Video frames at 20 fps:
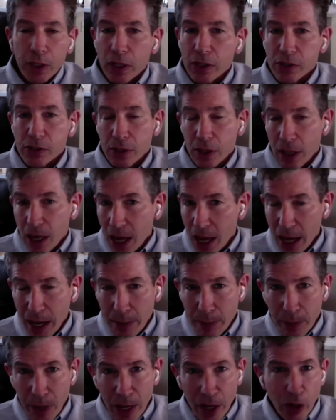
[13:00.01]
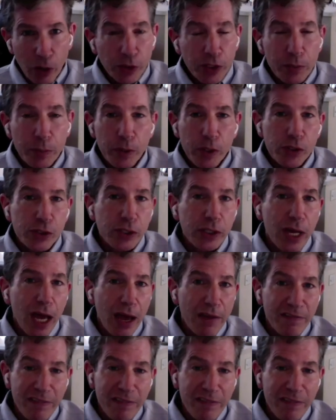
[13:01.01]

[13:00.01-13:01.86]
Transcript: because I'm a healthy person.